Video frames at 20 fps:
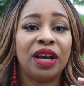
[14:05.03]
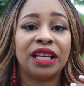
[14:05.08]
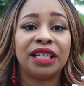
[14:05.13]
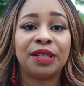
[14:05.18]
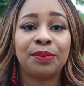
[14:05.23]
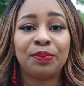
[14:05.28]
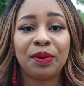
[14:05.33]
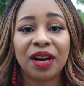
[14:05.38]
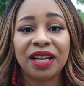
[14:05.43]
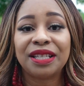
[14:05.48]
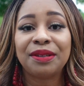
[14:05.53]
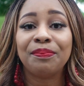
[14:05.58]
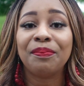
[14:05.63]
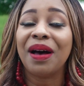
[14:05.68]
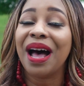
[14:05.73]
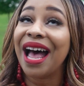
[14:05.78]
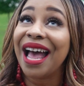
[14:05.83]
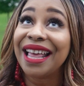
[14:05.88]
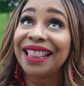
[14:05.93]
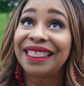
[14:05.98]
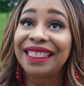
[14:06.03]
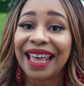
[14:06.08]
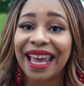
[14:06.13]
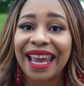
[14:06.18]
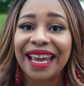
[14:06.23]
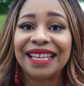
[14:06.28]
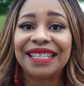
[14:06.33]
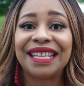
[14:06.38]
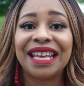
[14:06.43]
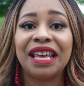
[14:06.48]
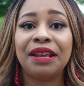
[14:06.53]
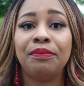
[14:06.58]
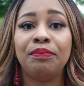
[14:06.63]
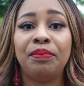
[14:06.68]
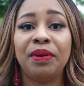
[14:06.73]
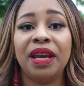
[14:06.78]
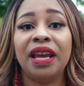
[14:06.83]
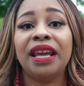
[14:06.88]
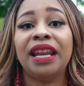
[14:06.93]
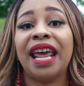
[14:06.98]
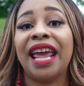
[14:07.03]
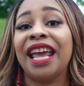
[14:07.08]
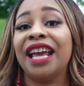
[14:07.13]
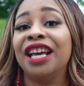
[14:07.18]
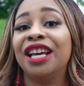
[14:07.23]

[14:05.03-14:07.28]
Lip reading: express my thanks in being a